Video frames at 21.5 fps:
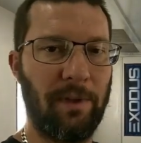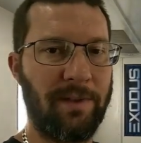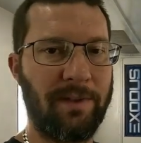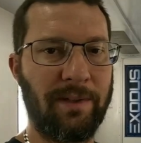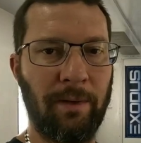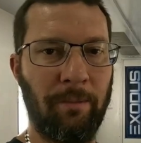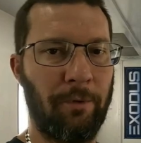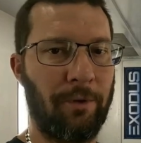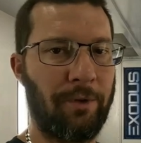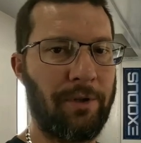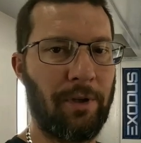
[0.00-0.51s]

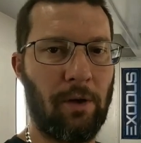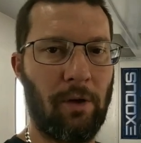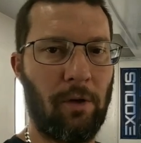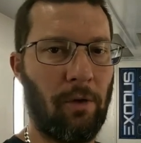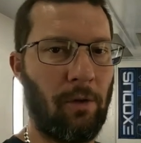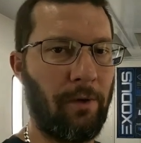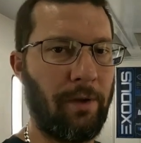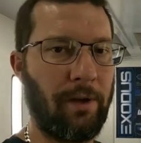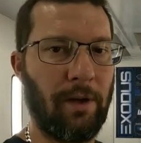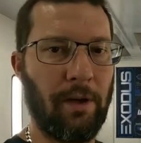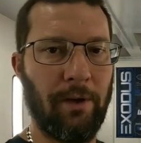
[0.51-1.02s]
similar to
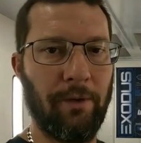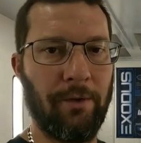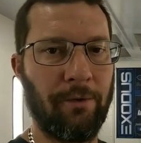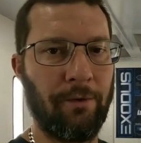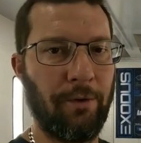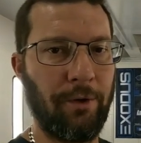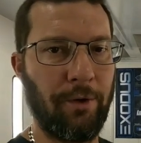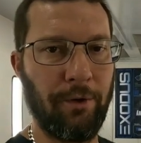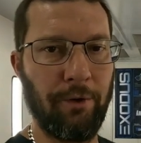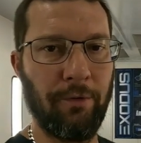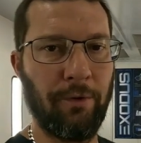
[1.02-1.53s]
all the other
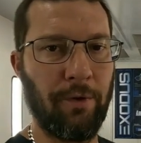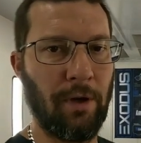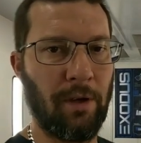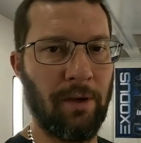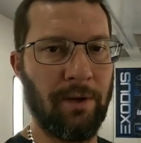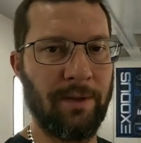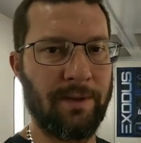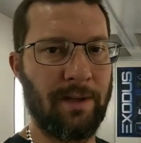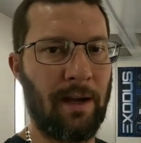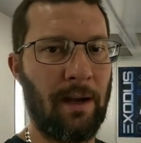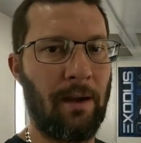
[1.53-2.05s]
new
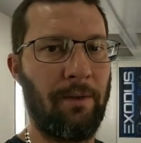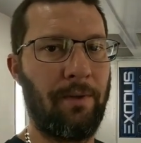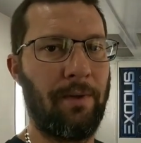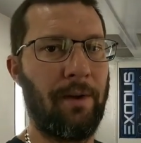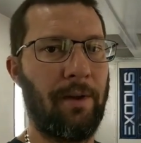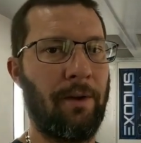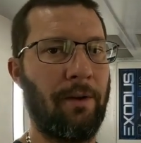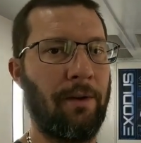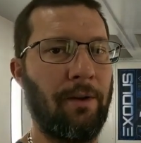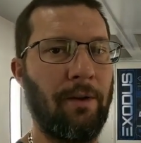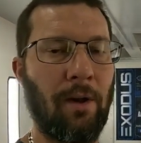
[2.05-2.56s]
guns out
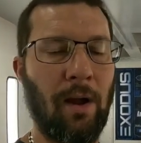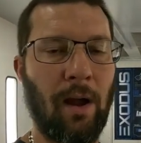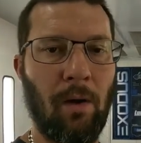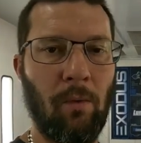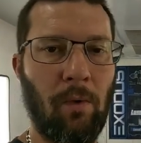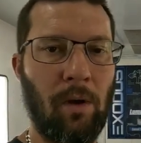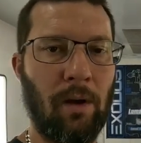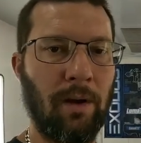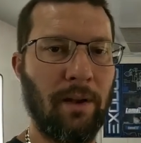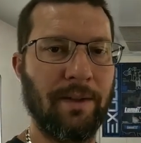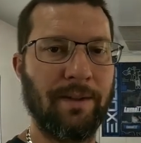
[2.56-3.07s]
there. Your
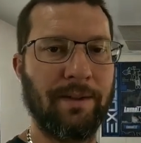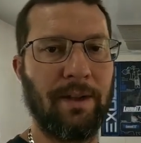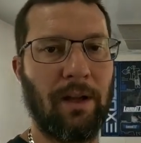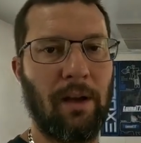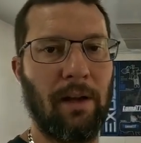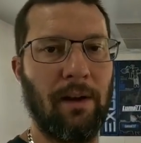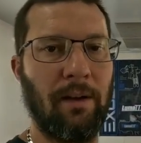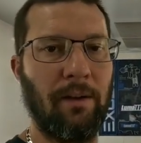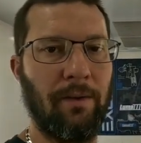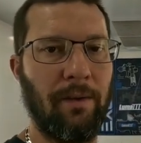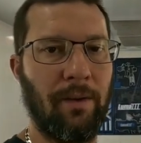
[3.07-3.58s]
Iwata
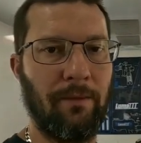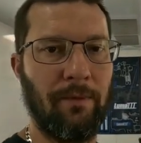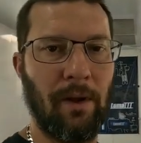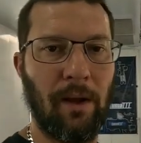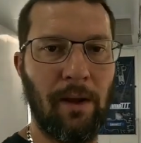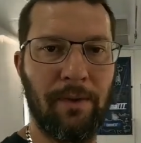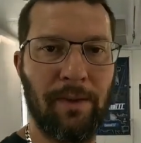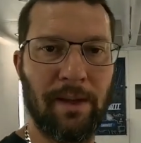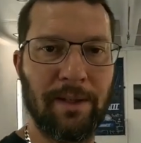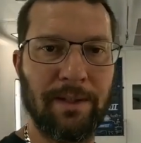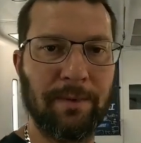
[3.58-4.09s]
Sata, they've
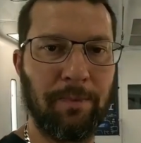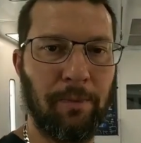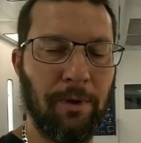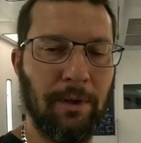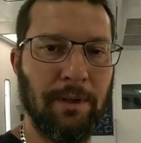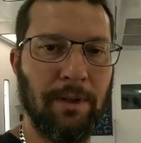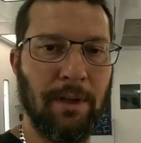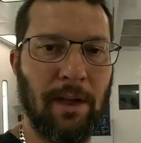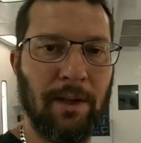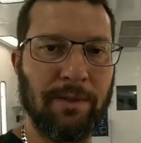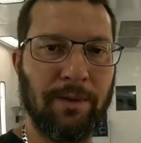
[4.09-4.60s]
got that
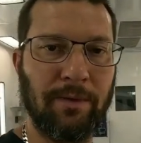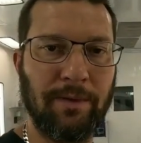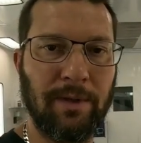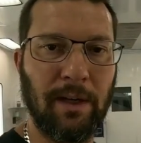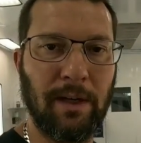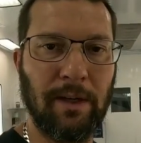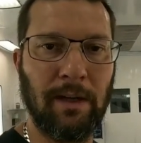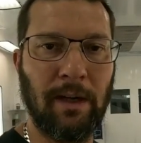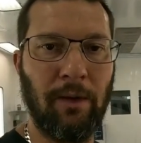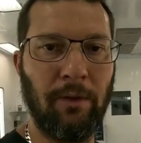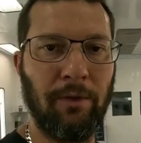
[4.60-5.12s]
split nozzle
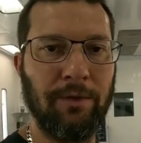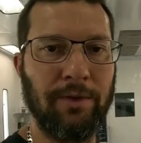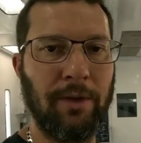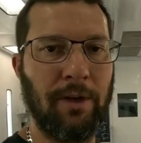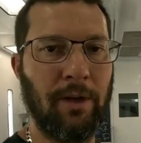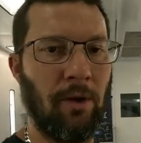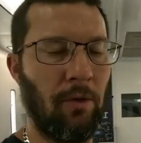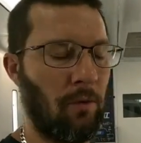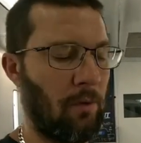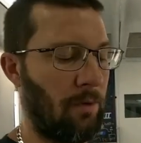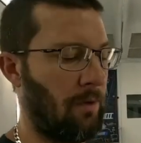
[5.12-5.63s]
technology
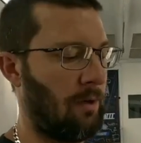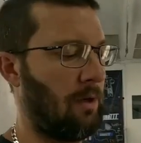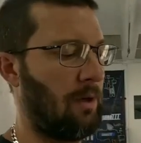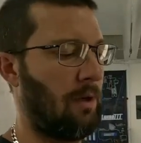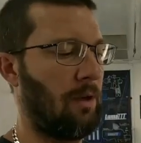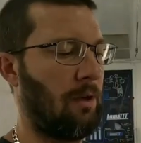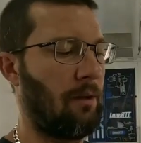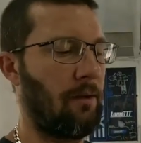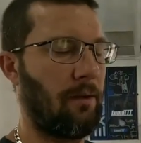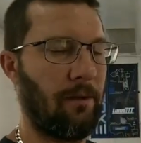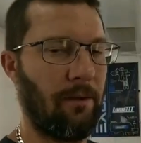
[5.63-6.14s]
going.
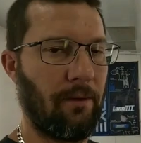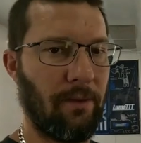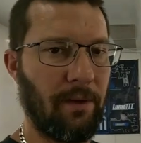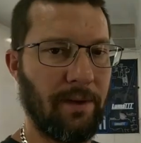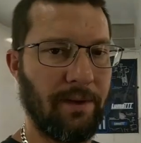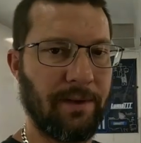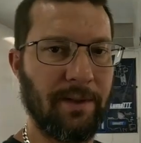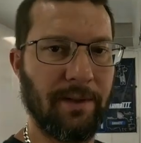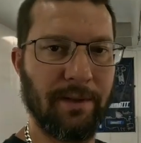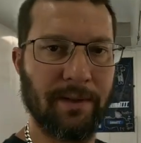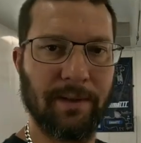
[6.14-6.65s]

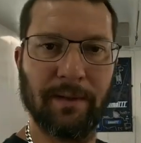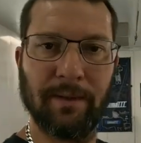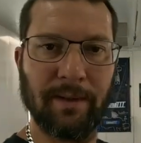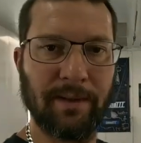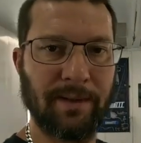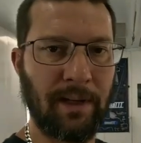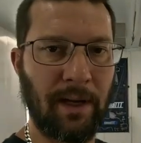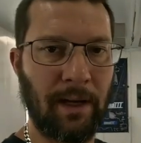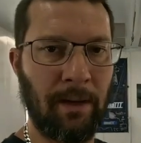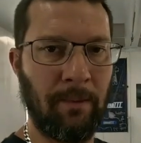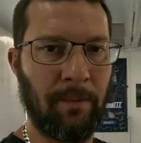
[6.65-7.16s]
This is the
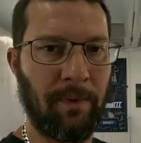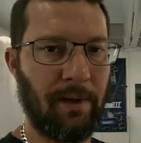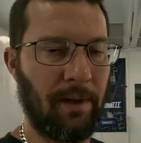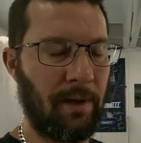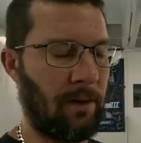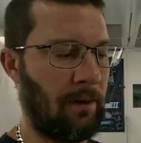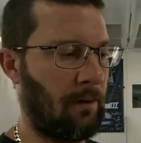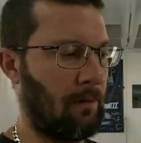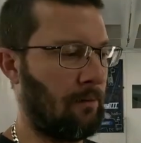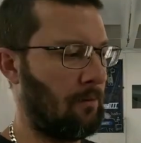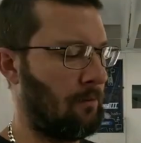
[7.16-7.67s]
same
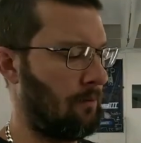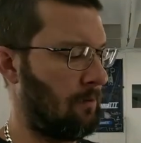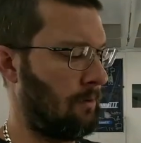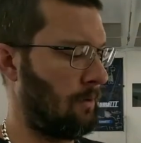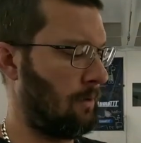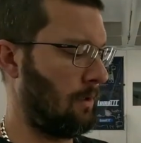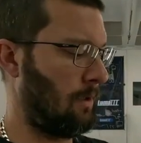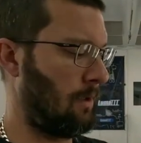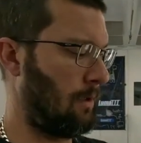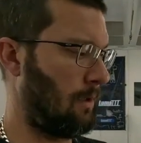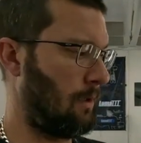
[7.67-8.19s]
thing.
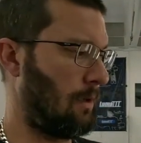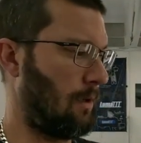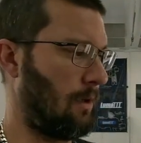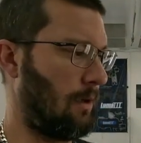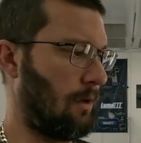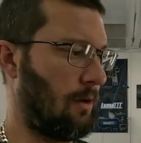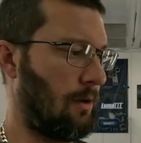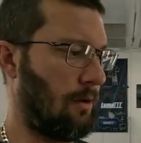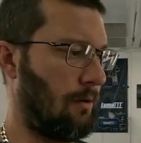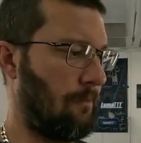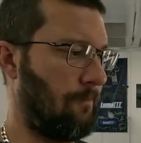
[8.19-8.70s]

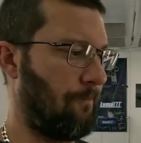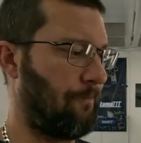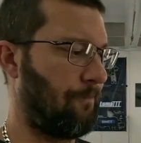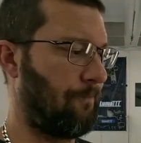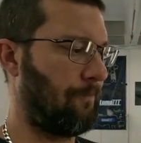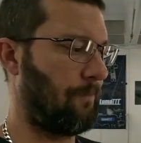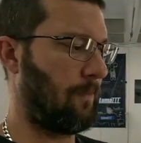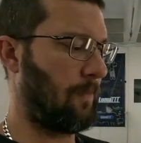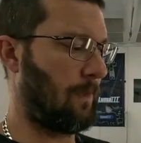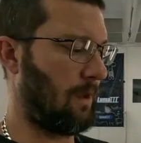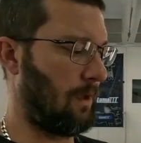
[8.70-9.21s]

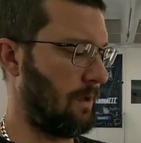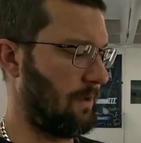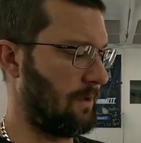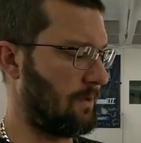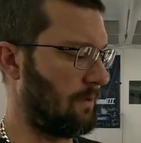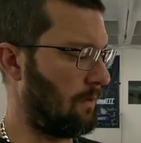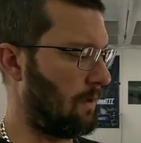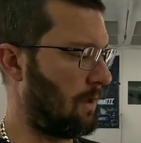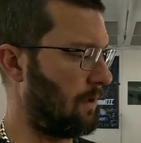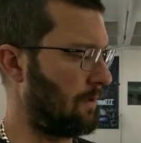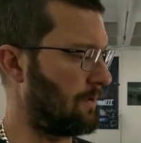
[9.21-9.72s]
This
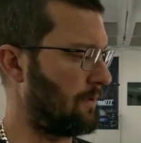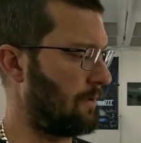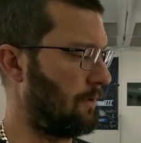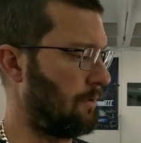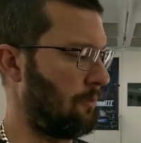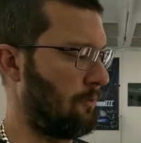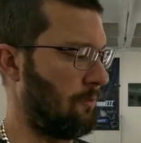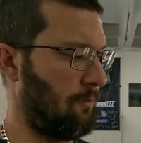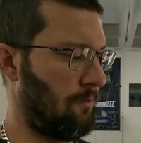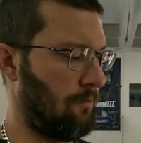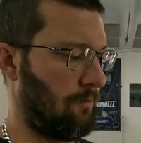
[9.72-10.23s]
one
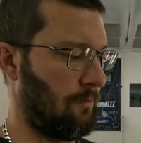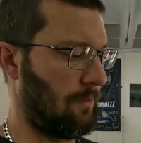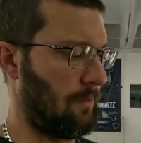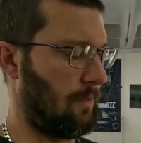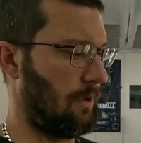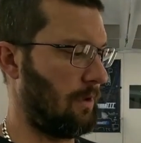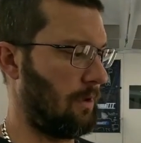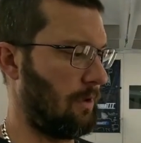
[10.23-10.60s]
also